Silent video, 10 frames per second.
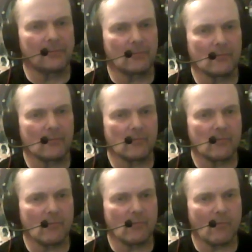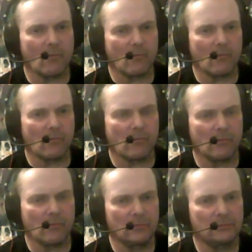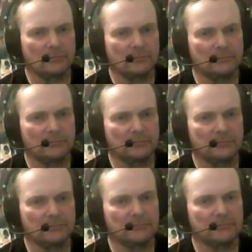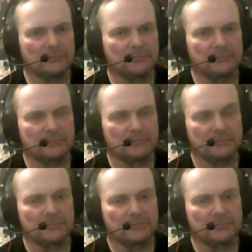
(silent)